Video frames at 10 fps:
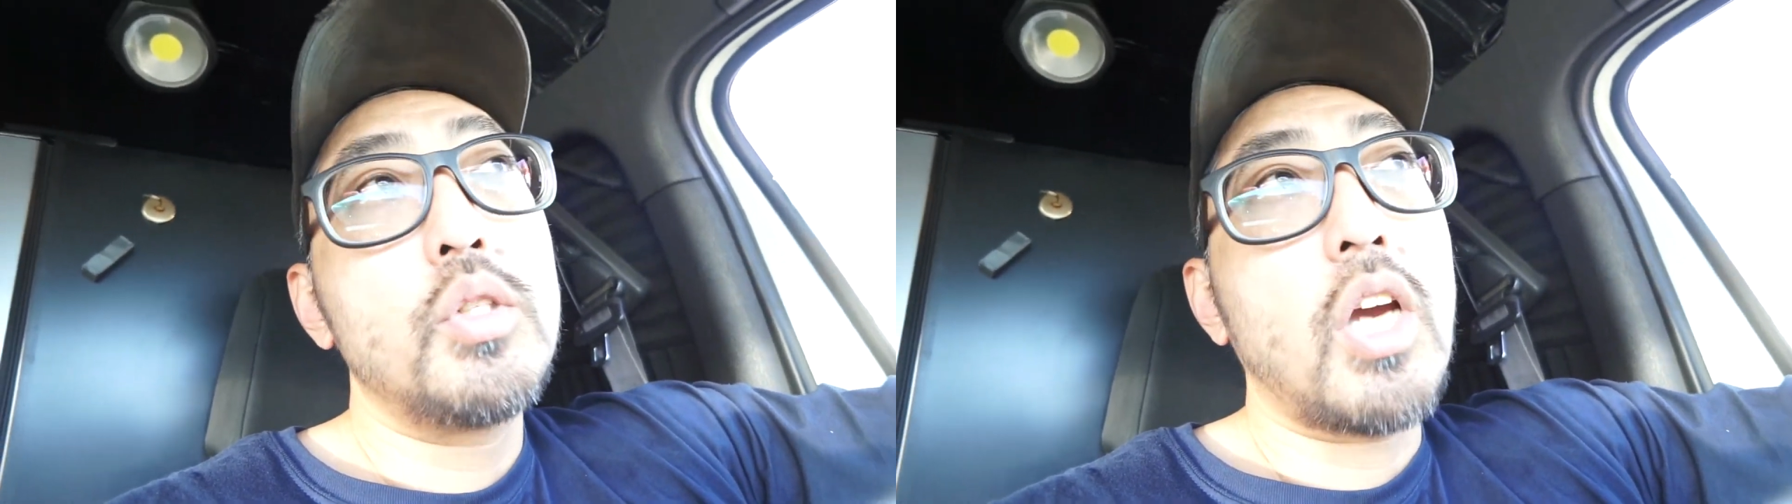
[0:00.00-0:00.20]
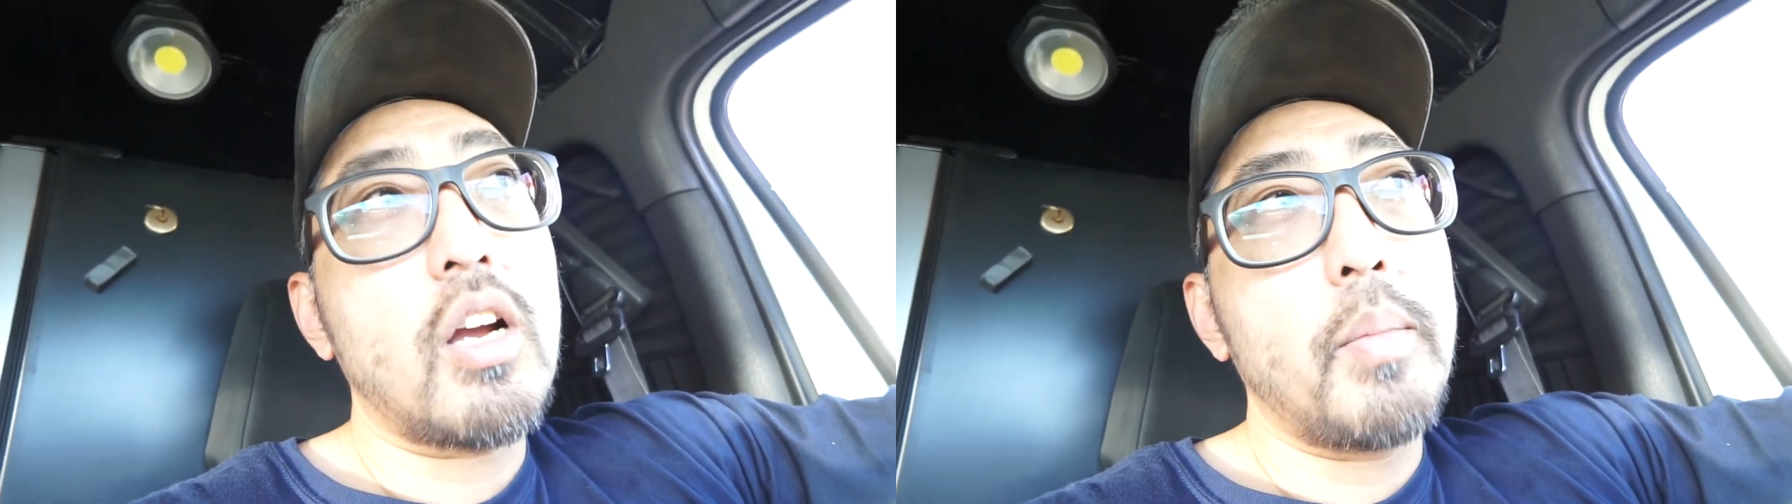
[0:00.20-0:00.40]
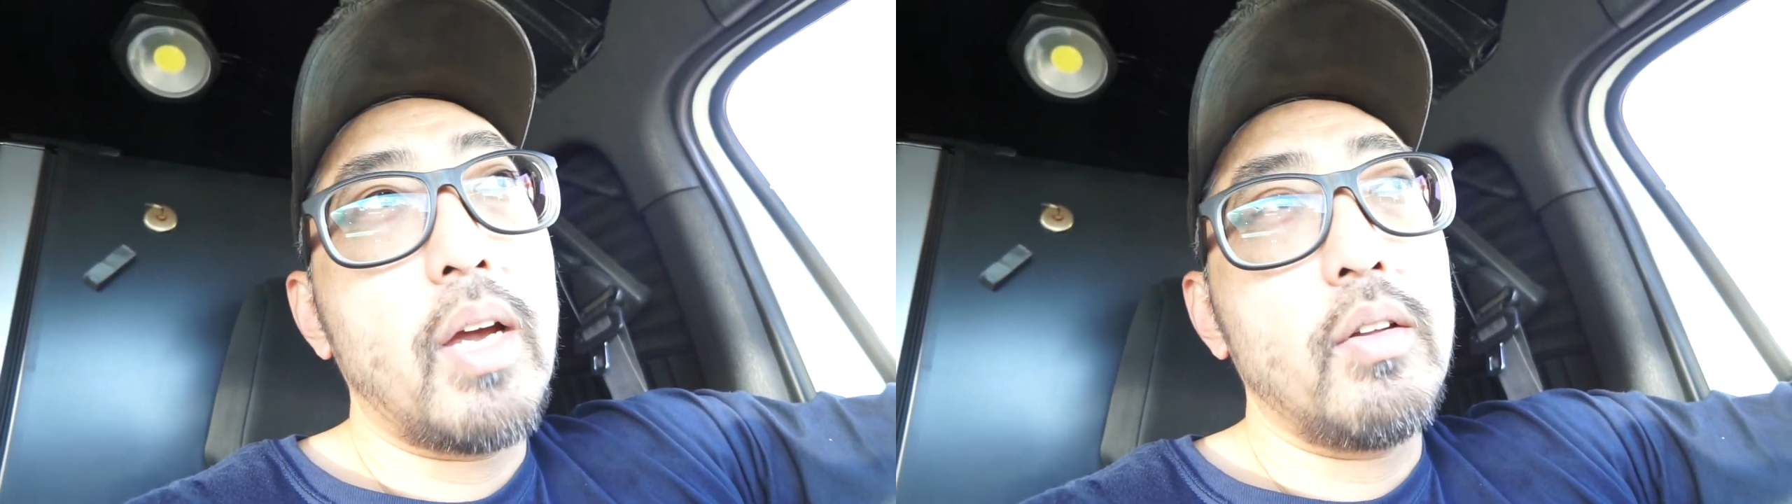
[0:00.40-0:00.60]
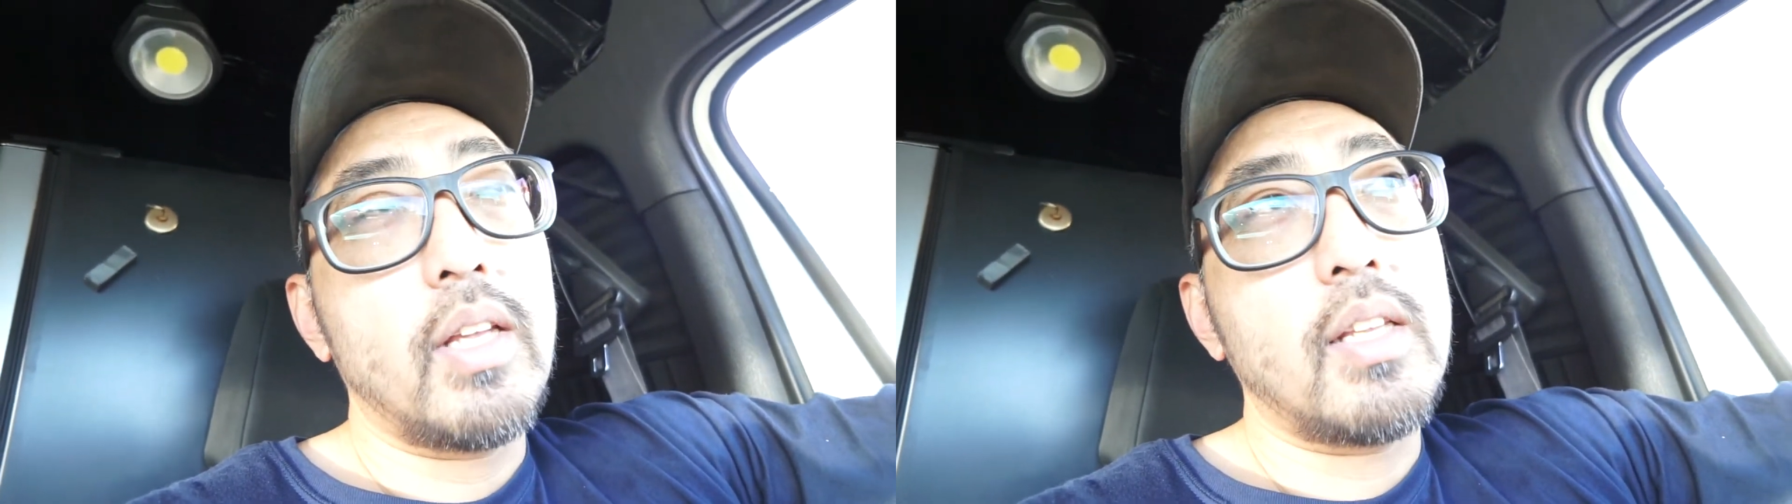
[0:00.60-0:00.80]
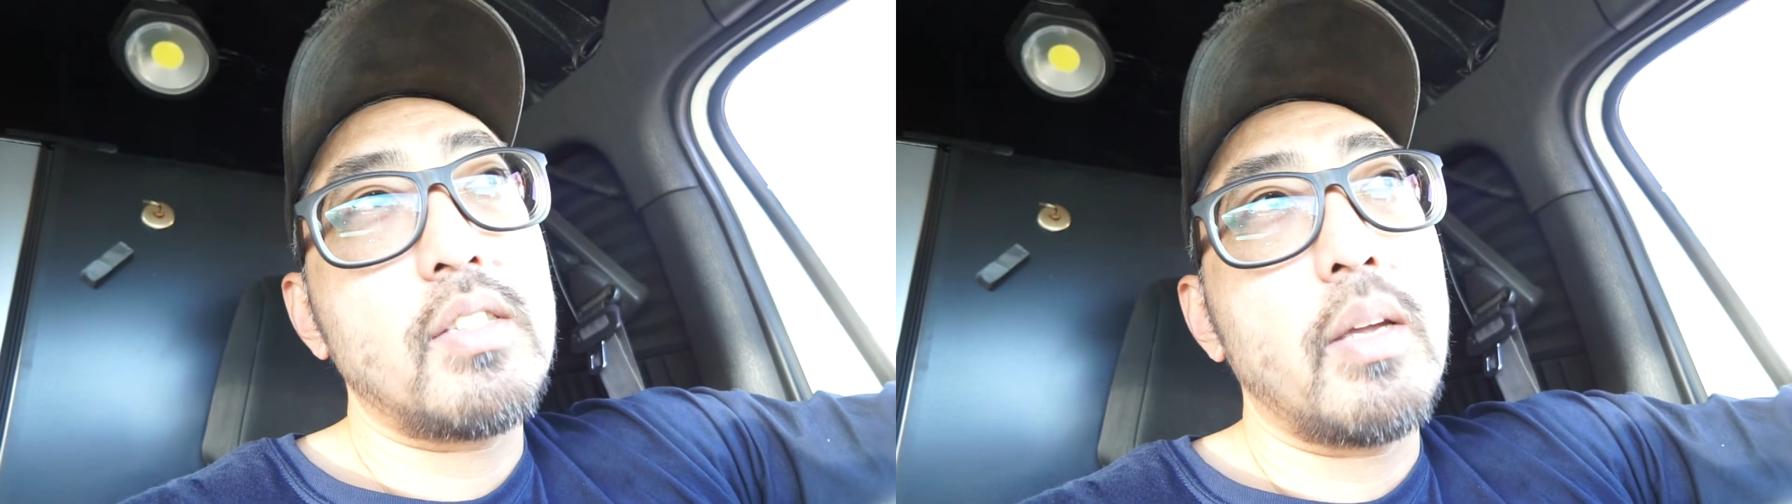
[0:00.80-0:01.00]
shock mount
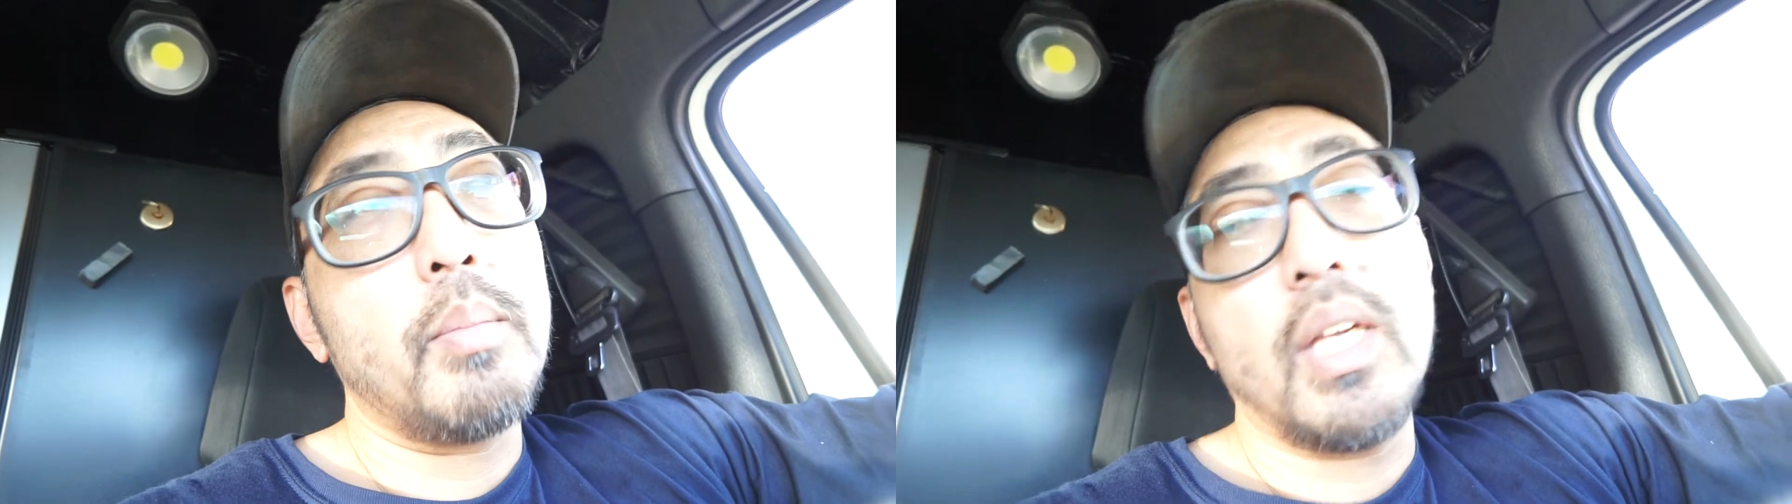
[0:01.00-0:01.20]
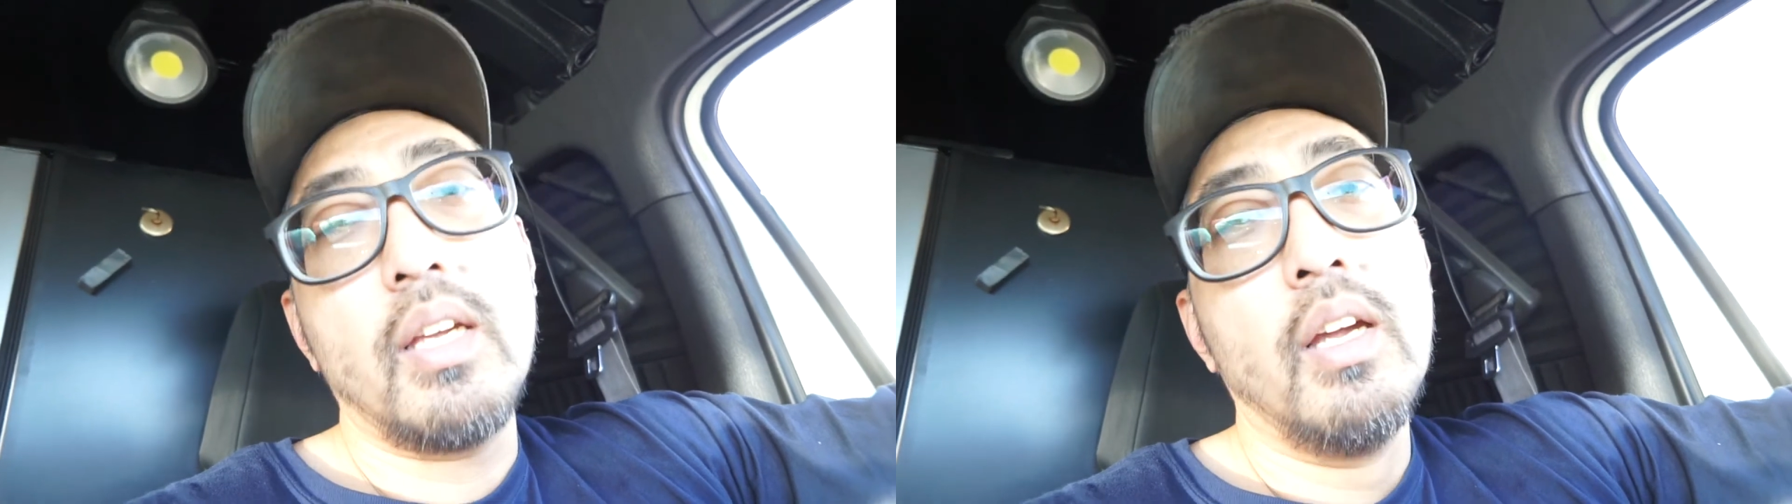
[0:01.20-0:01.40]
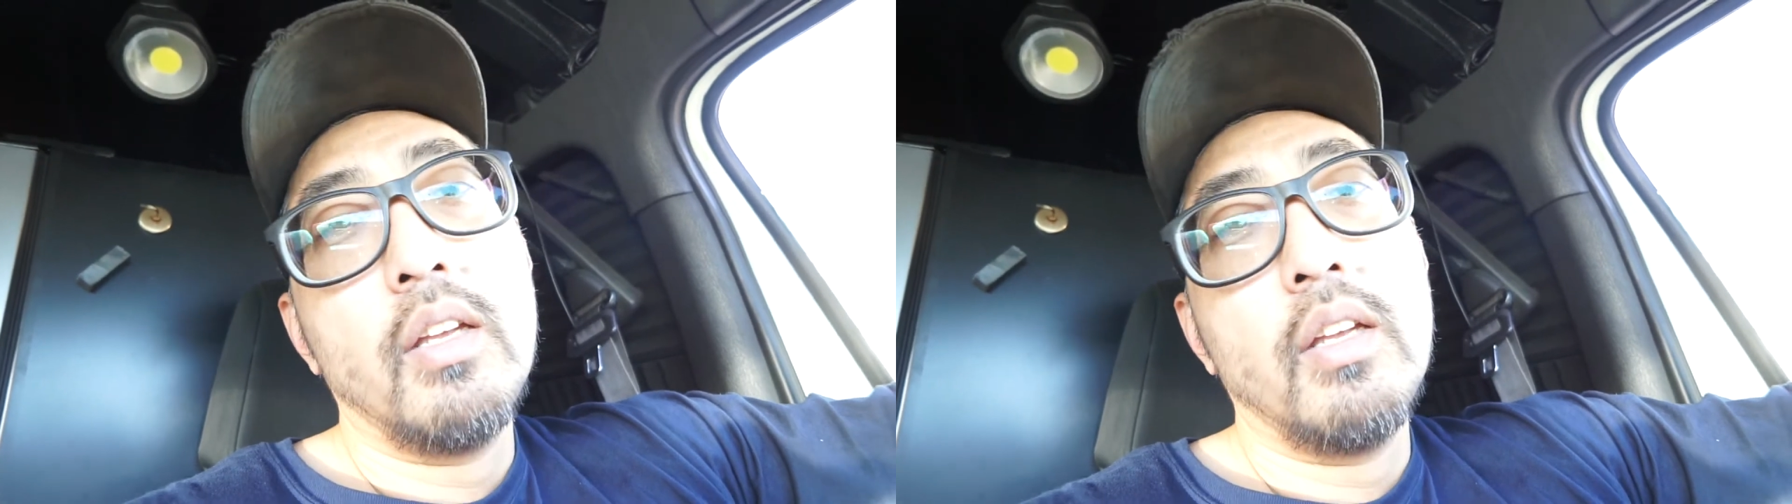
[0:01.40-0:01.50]
that they sent me,